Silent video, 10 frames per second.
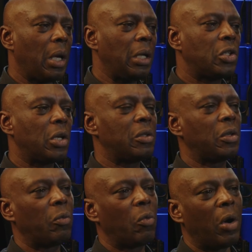in
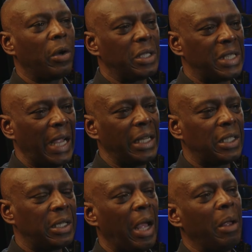terms of on a
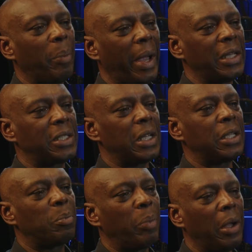day-to-day
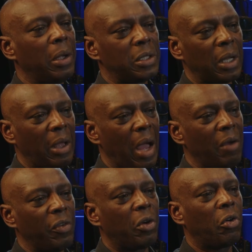basis, but as
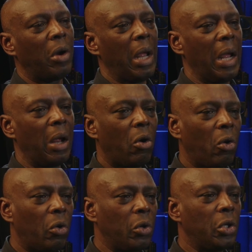either career
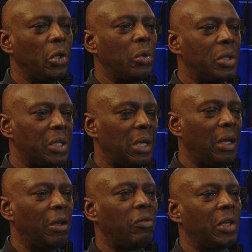or you as an
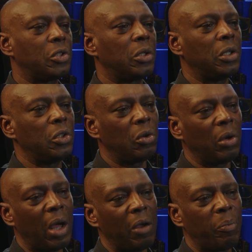individual in
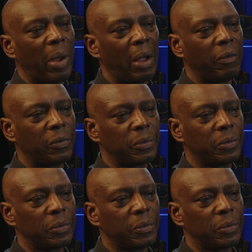your life path.